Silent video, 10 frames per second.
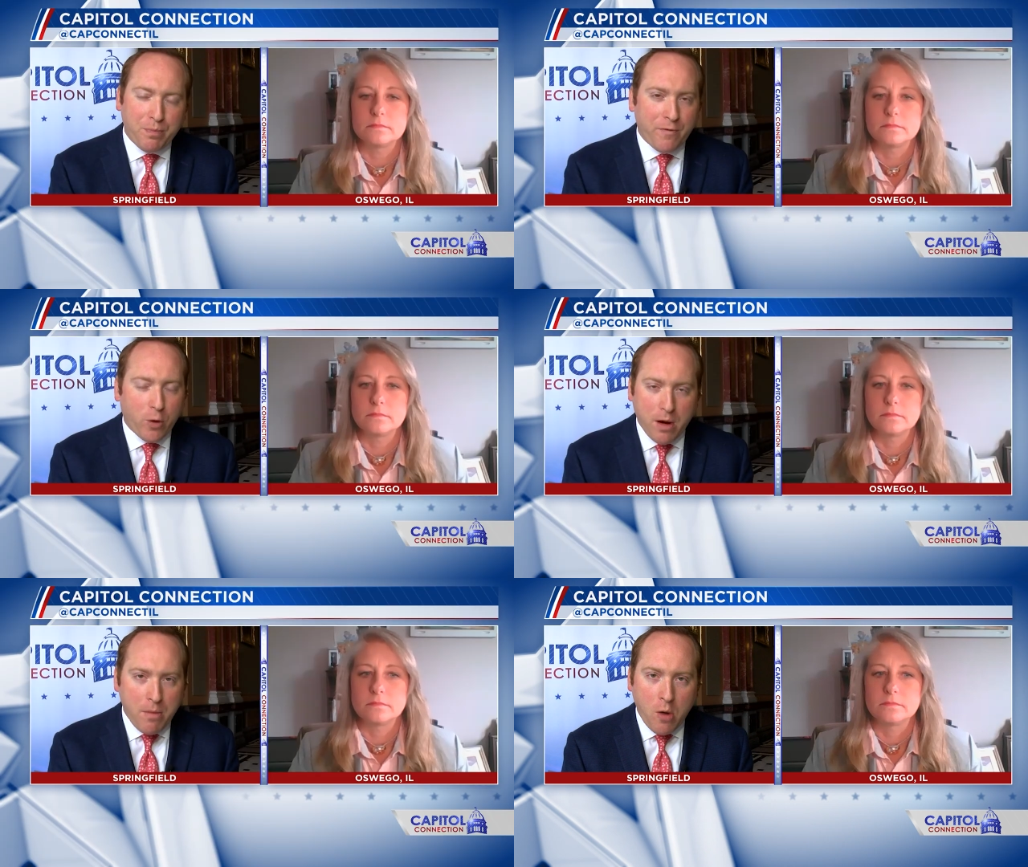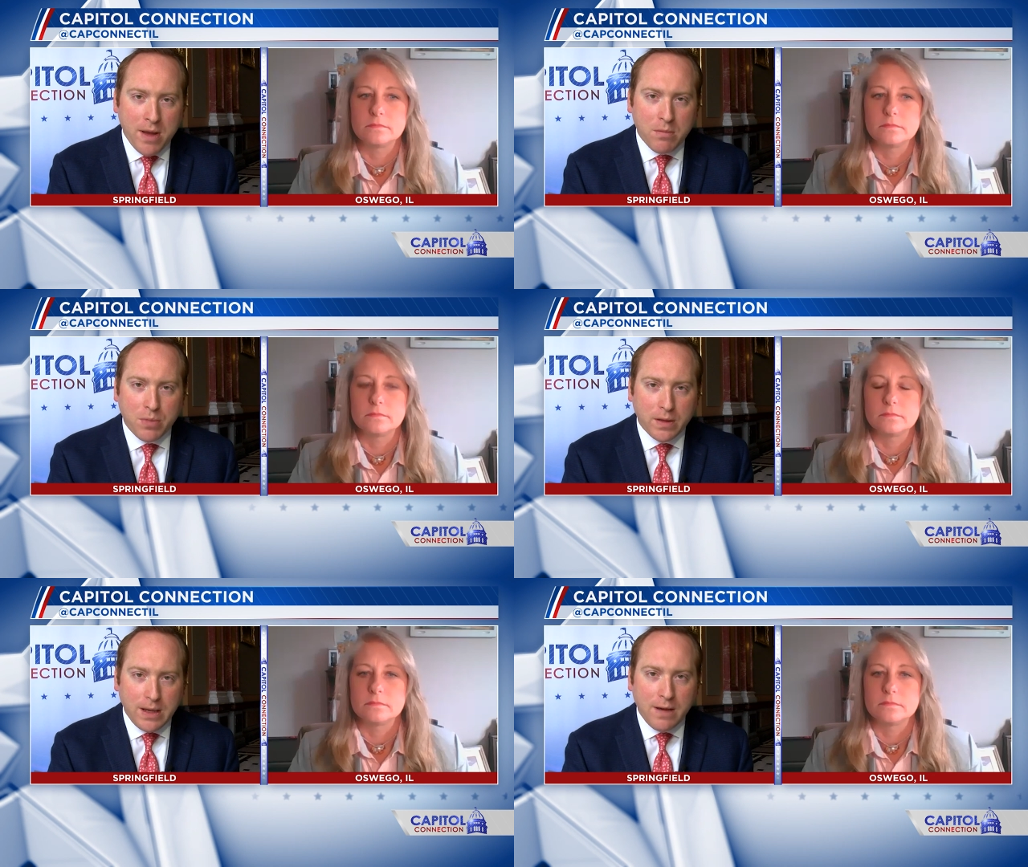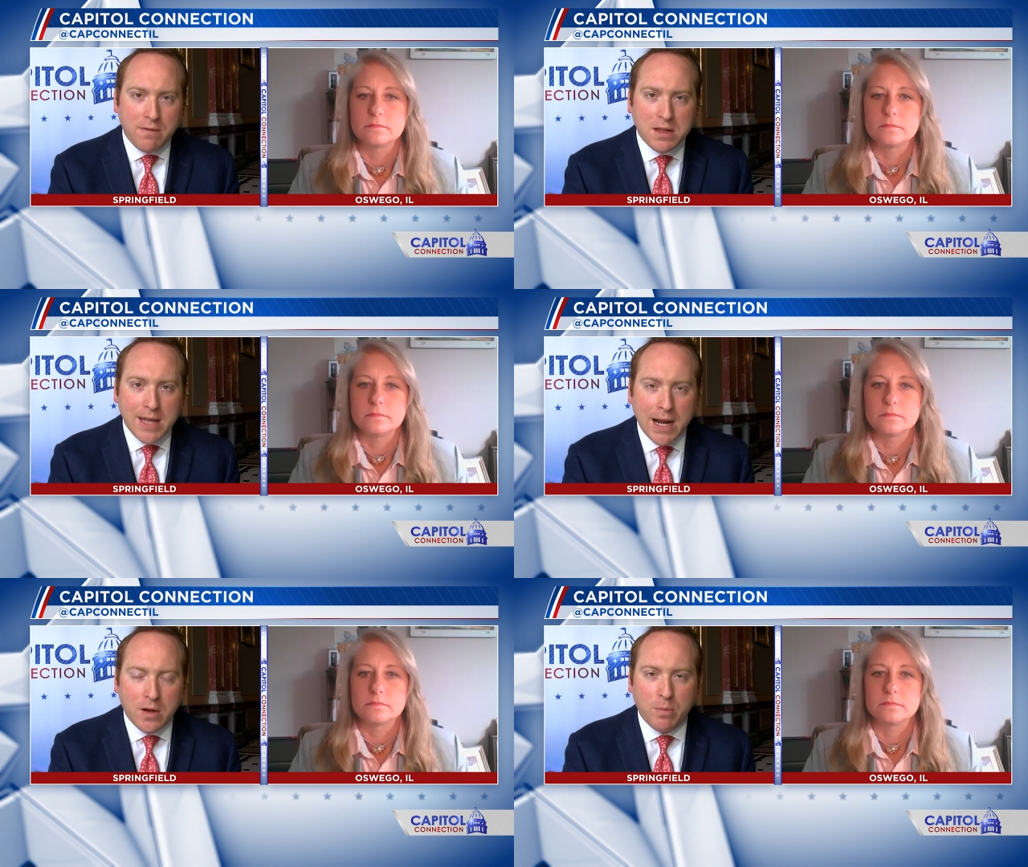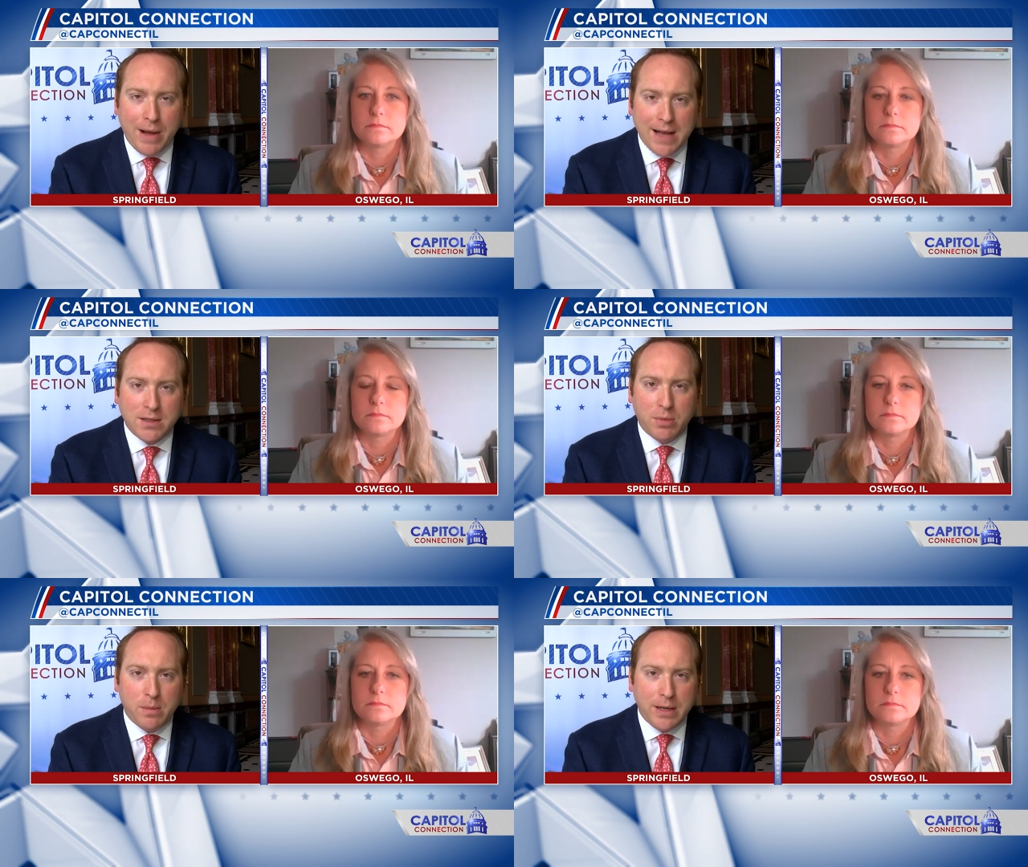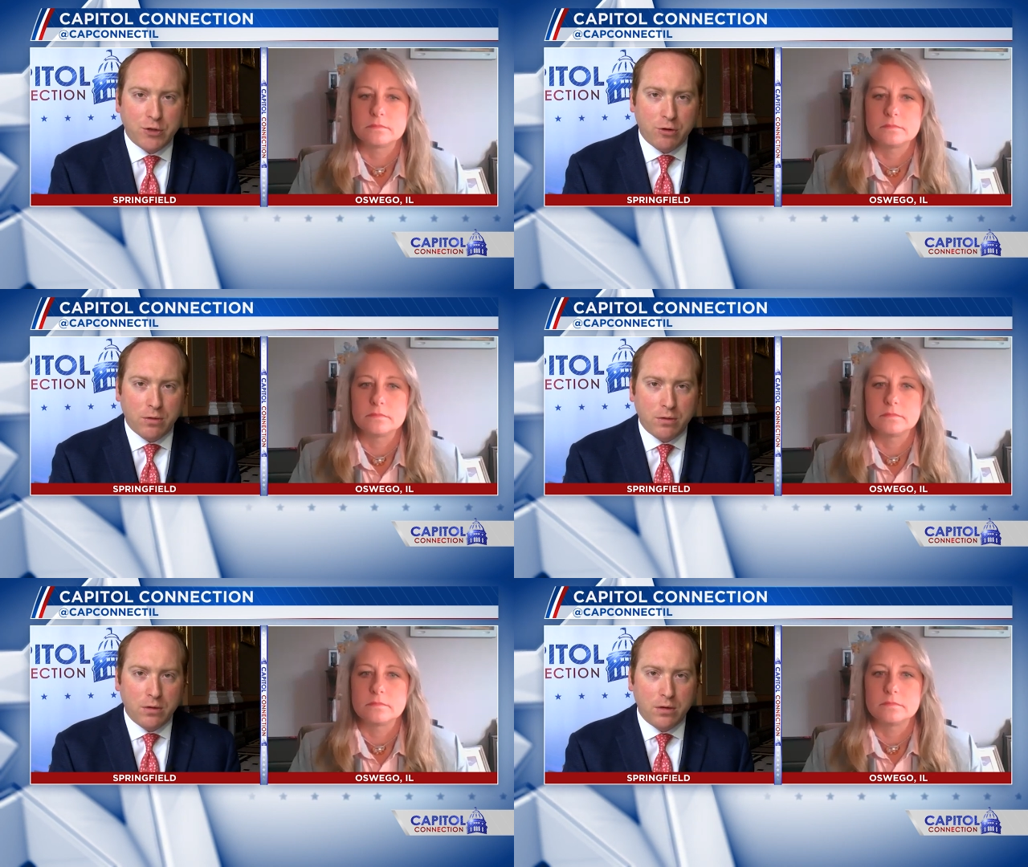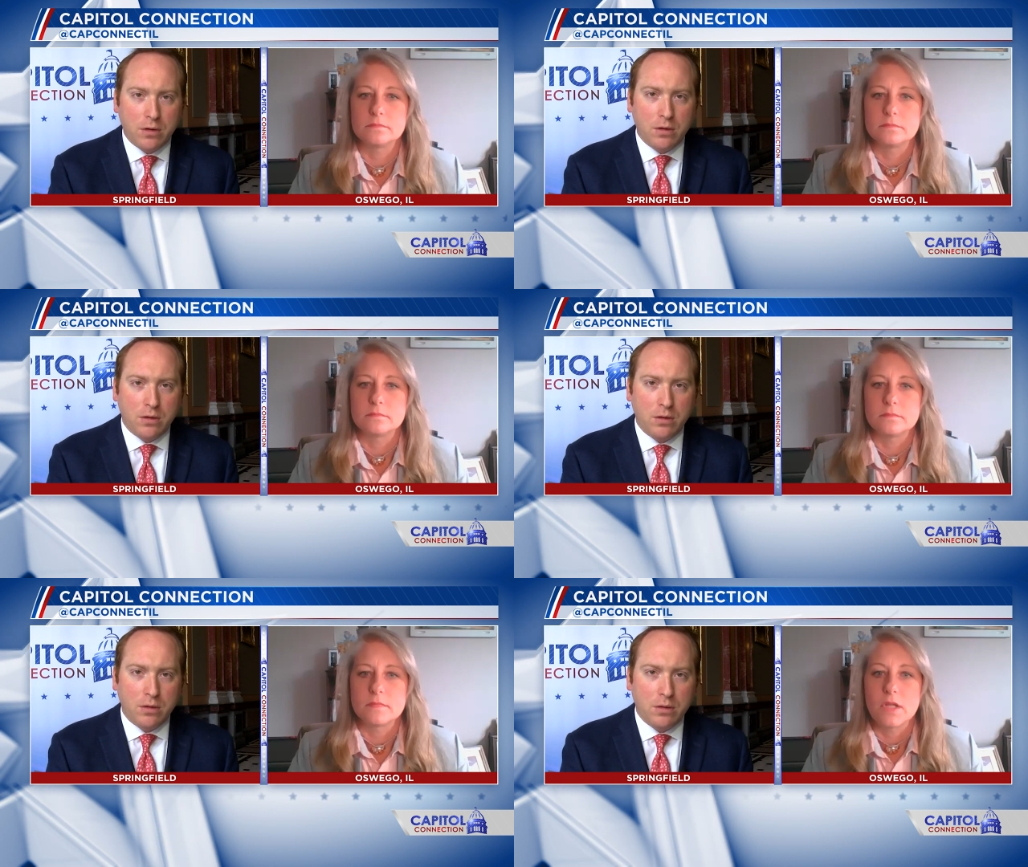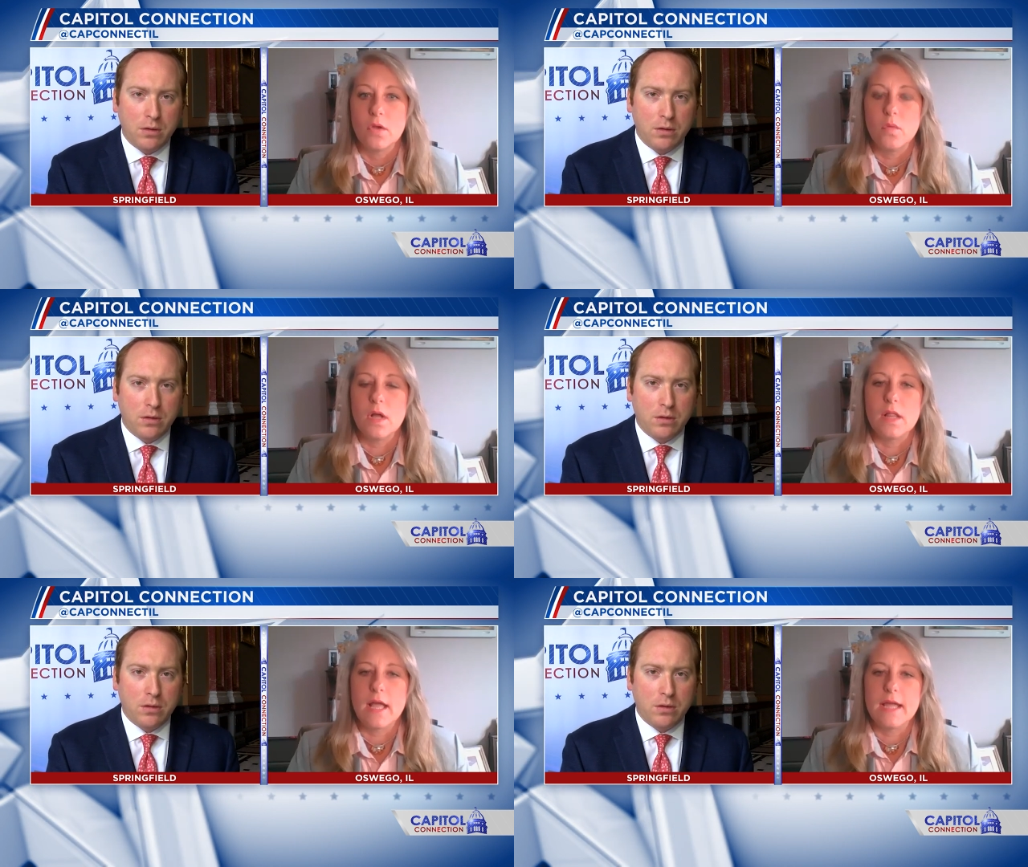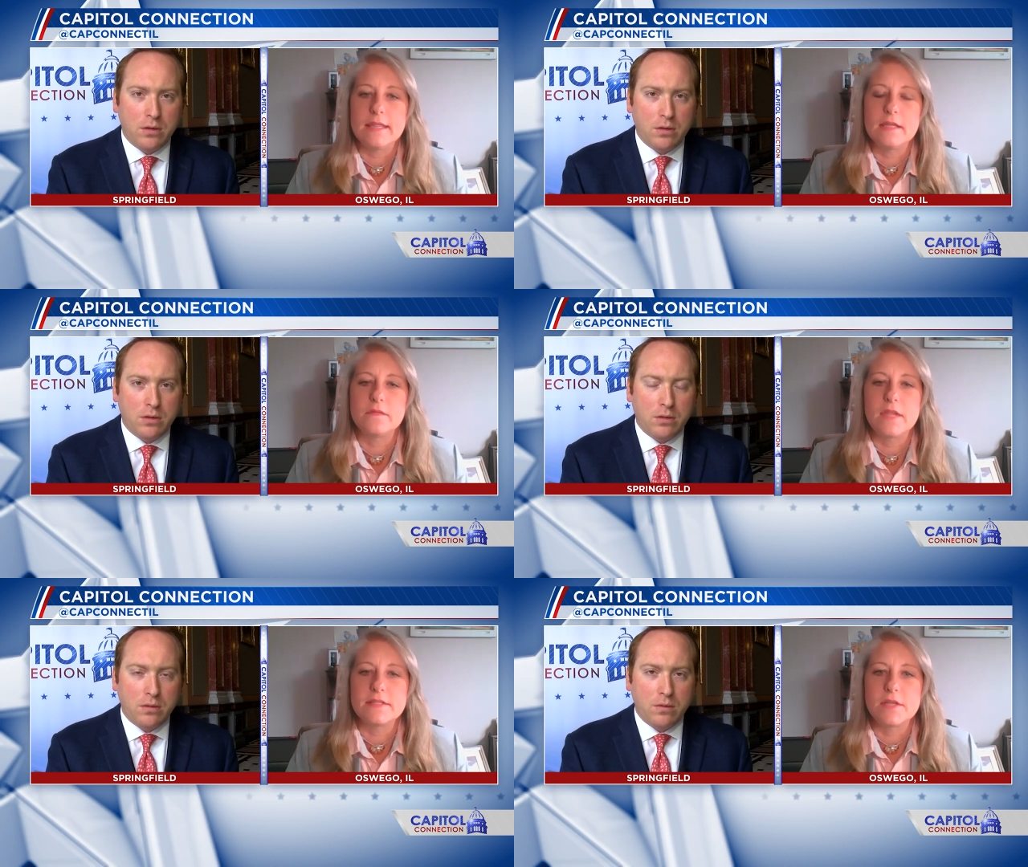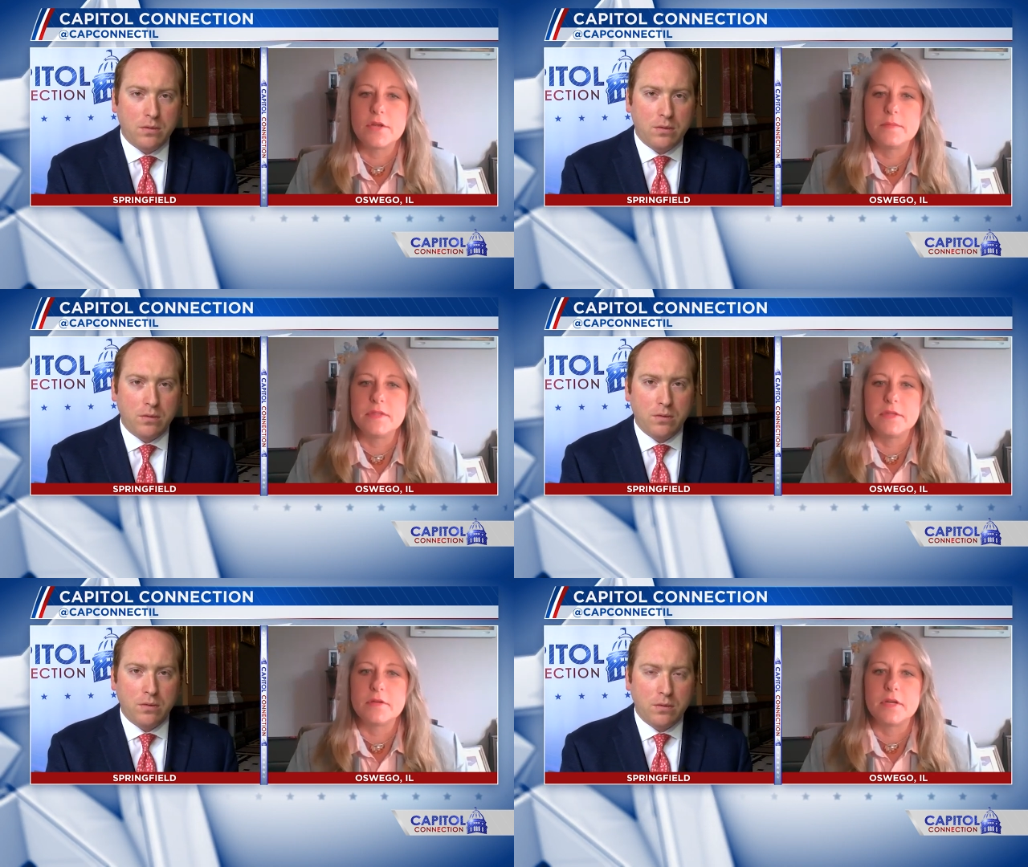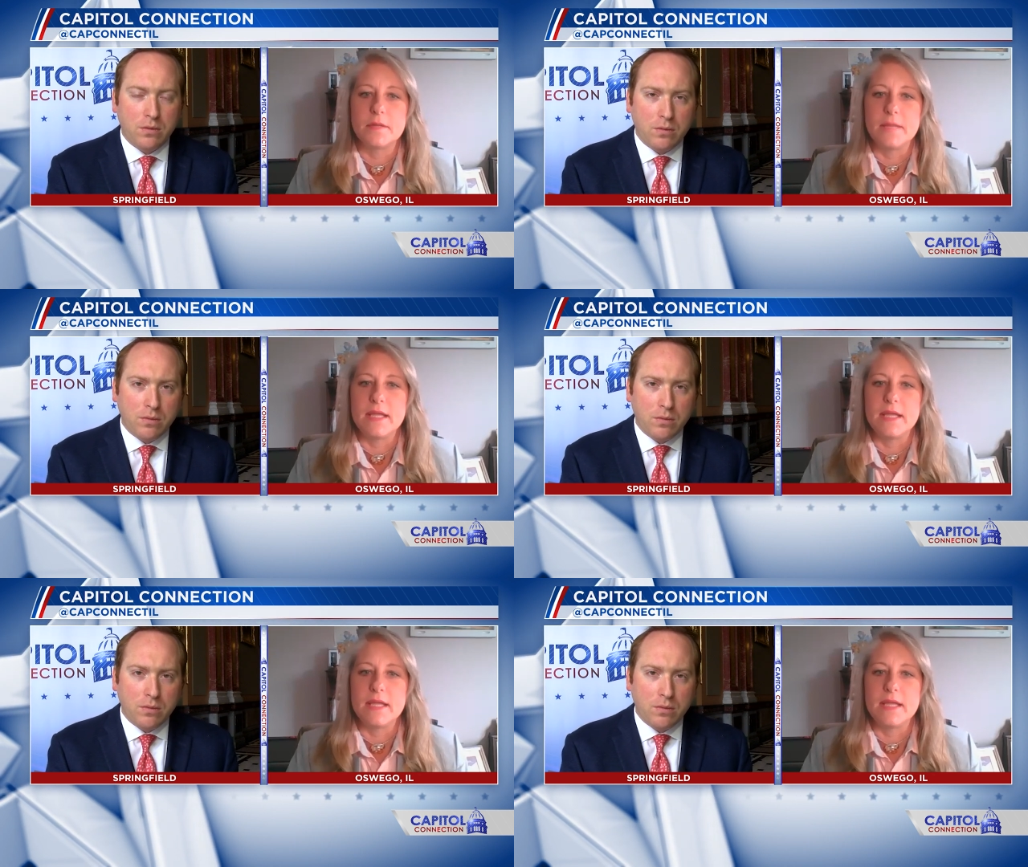Speaker 1: for a moment, believe that that could possibly be true?
Speaker 2: Well, I think if that's the argument they're going to make,